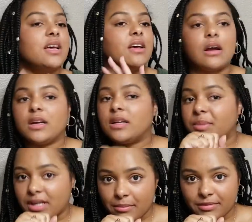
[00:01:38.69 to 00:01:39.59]
are gonna be
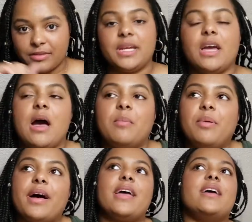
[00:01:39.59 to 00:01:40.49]
coming for me
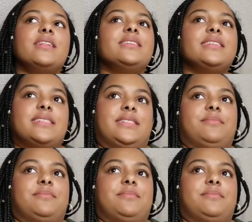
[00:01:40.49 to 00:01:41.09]
but listen